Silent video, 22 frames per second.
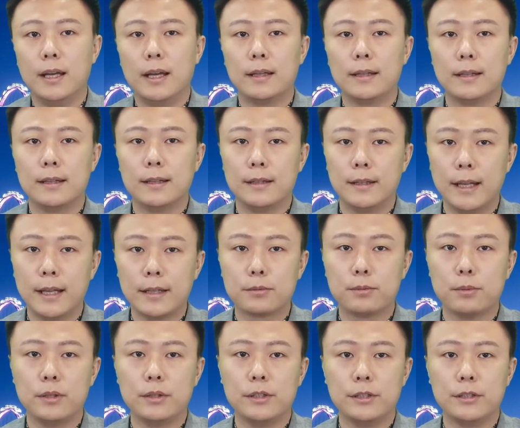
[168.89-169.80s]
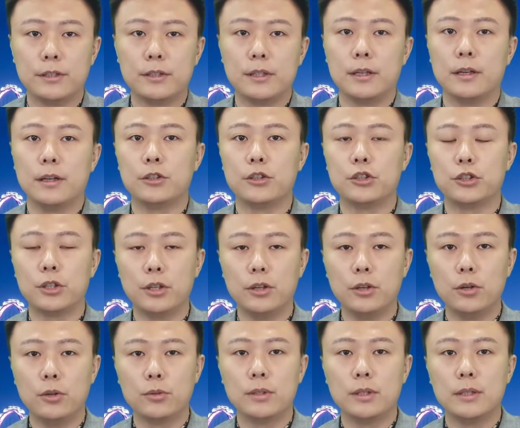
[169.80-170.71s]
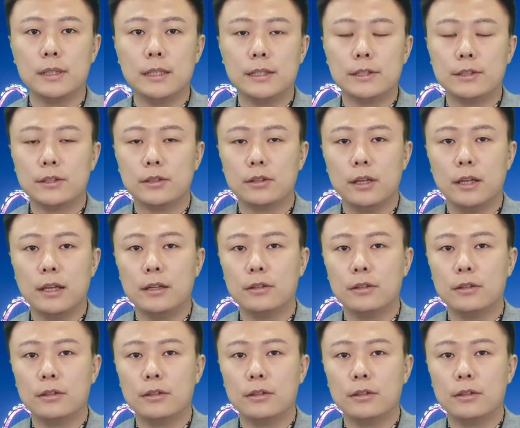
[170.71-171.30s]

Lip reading: And the next one is the shareholder list.